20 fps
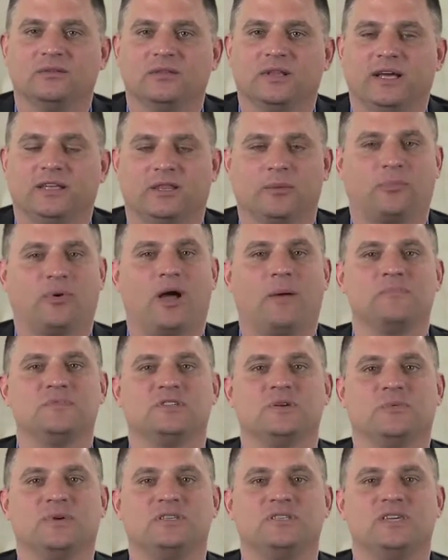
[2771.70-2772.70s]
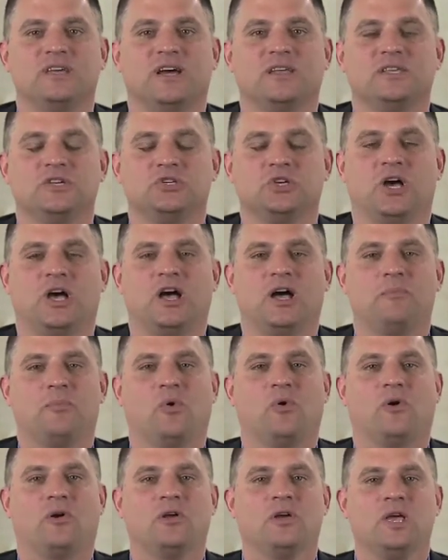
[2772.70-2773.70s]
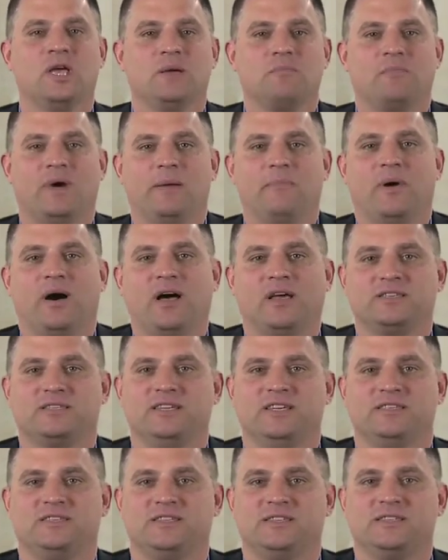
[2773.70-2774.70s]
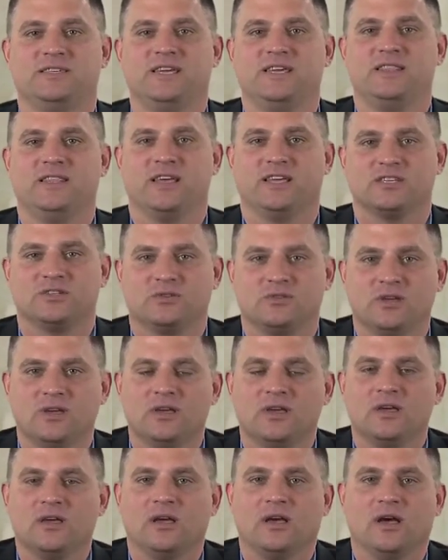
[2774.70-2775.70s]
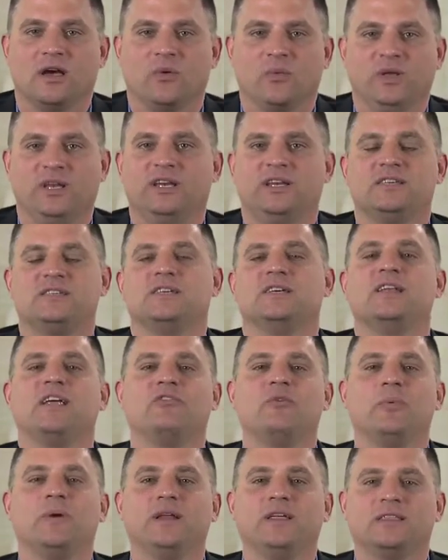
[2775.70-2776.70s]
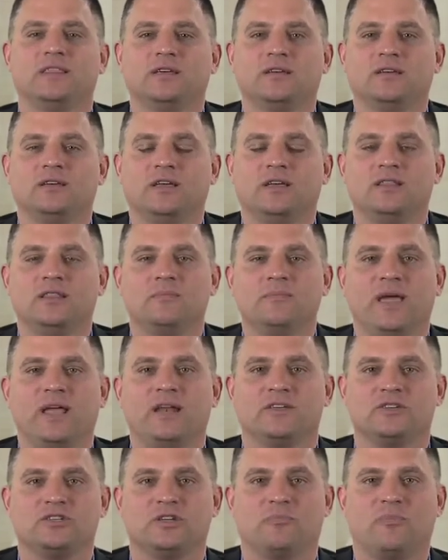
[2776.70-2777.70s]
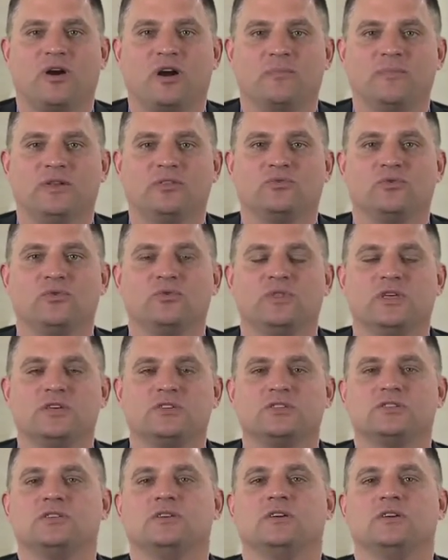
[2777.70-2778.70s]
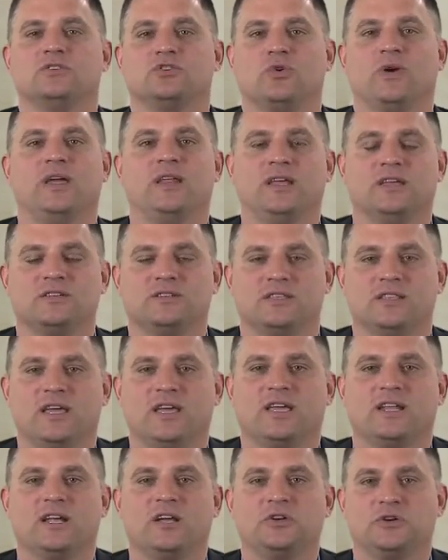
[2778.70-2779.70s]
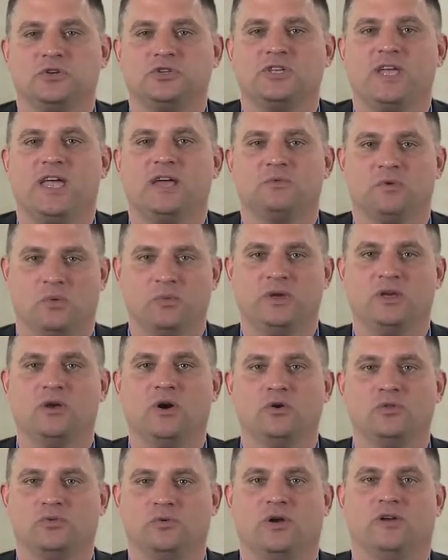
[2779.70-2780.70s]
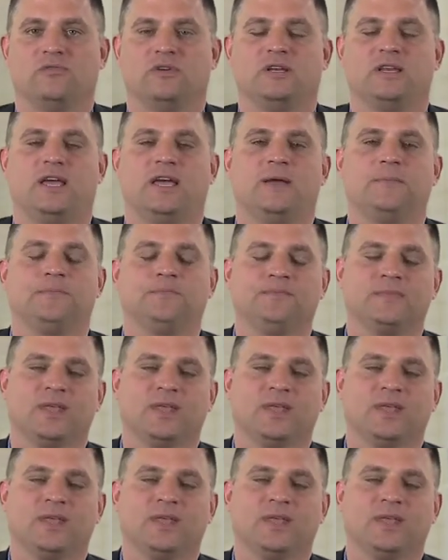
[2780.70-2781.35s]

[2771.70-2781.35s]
like the problems that we see on the job," or "My boss needs to see this. We need to send everybody in the maintenance department through this training so they can understand what we go through every day."